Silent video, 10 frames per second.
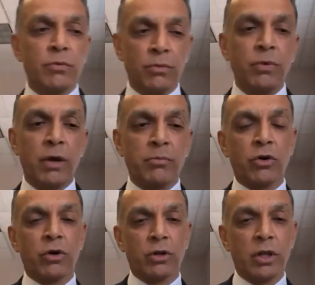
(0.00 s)
we are
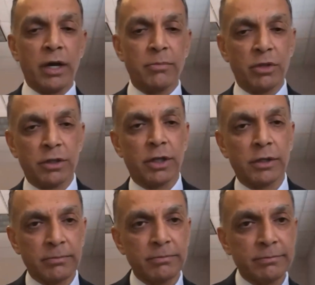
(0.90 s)
more
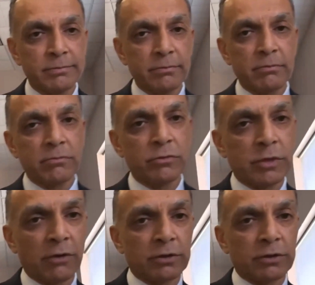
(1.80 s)
liability. Okay.